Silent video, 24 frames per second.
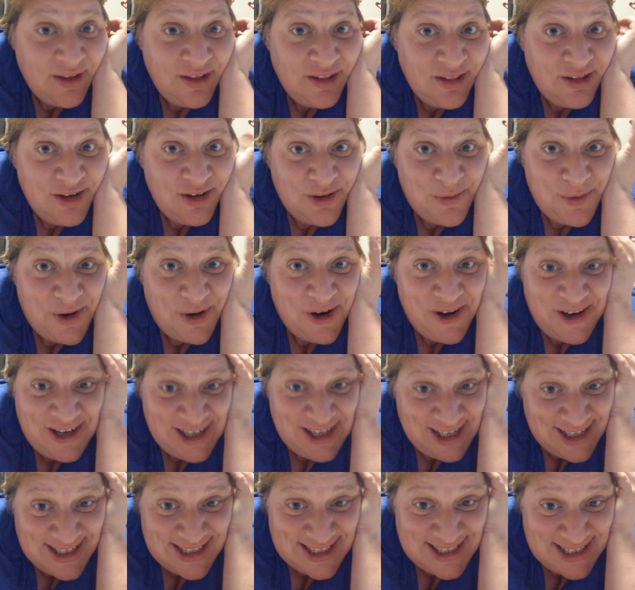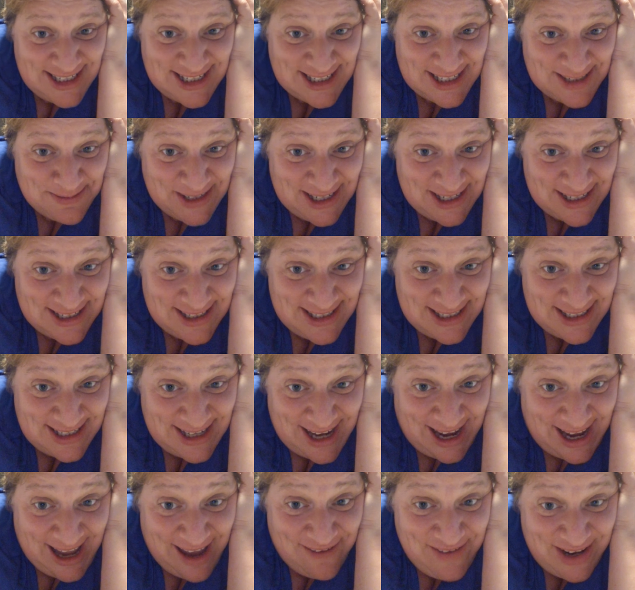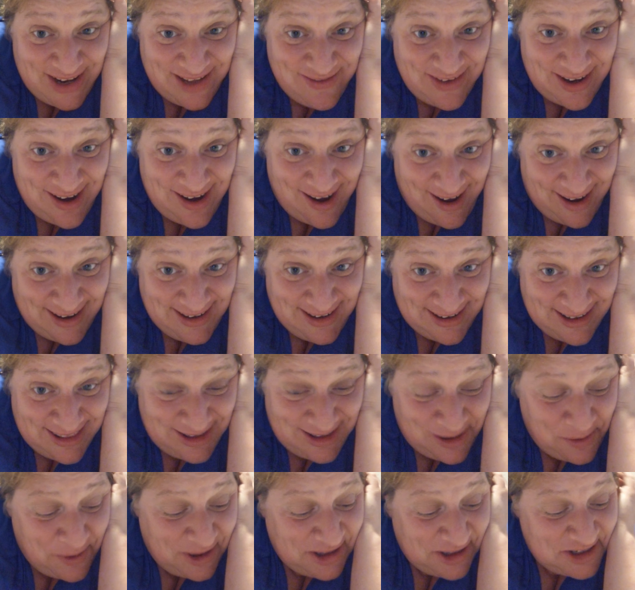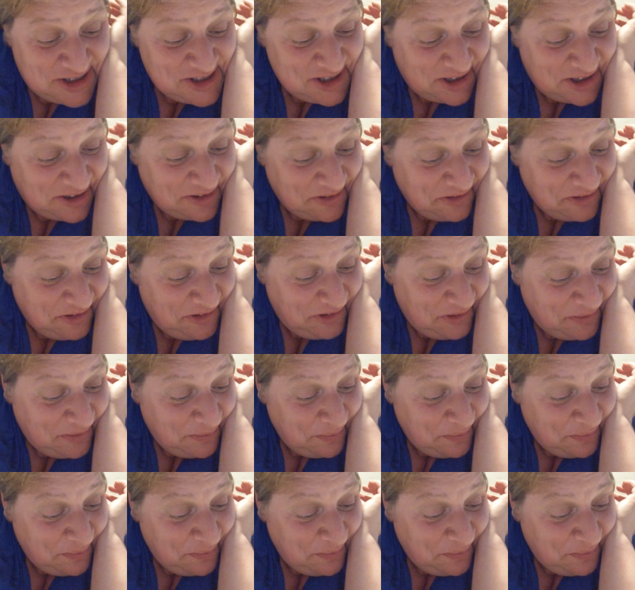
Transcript: Look, we're already at 6 minutes, and I haven't even gotten to the questions.